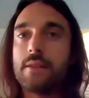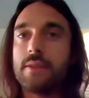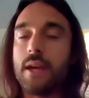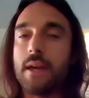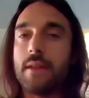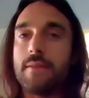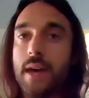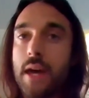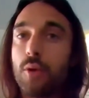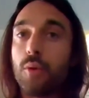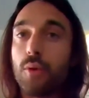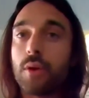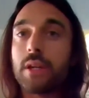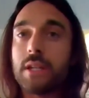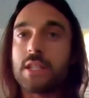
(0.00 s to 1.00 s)
then that
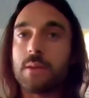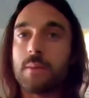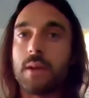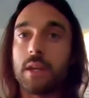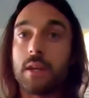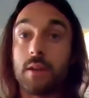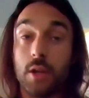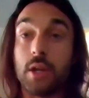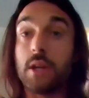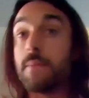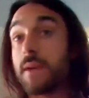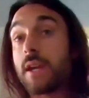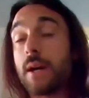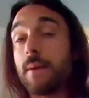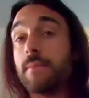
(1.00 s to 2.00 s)
organ is going to
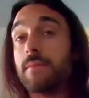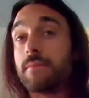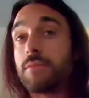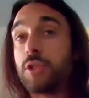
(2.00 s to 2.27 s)
become,